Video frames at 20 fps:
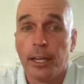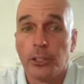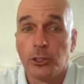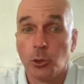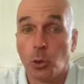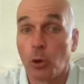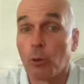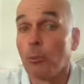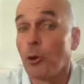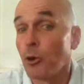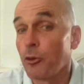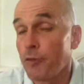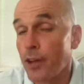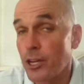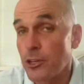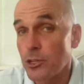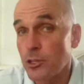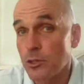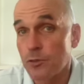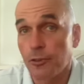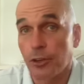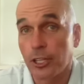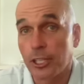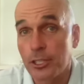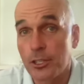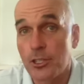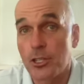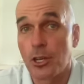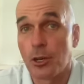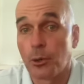your motivations for
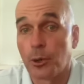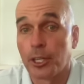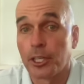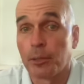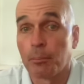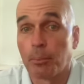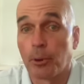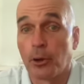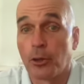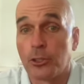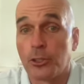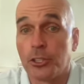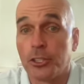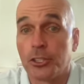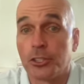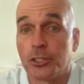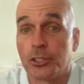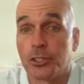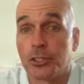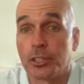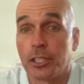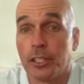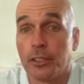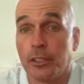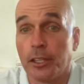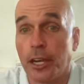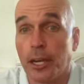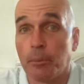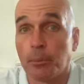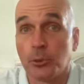considering a purchase in
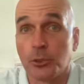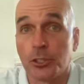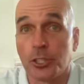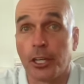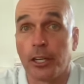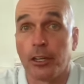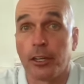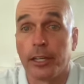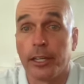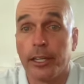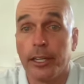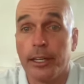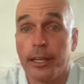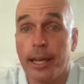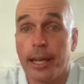the Naples area,